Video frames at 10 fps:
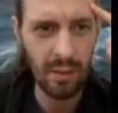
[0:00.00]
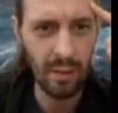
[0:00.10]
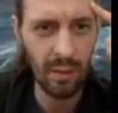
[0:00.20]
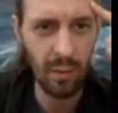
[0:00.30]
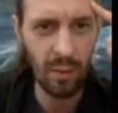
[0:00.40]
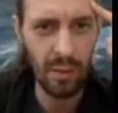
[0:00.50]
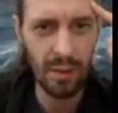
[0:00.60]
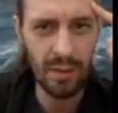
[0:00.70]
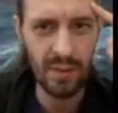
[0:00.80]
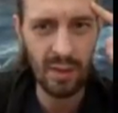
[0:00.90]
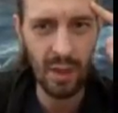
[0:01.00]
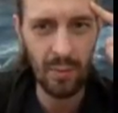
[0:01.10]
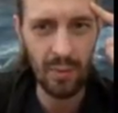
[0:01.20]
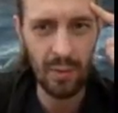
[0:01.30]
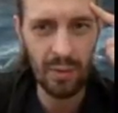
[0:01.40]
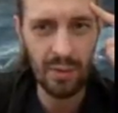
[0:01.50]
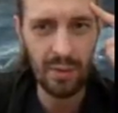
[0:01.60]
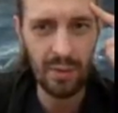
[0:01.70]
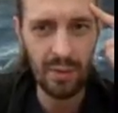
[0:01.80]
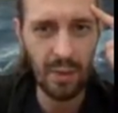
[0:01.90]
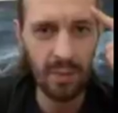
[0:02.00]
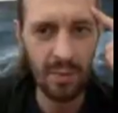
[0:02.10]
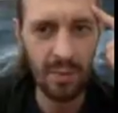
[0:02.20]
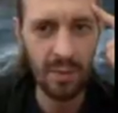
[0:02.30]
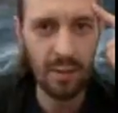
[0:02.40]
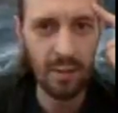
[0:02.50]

lower the stop loss a little bit.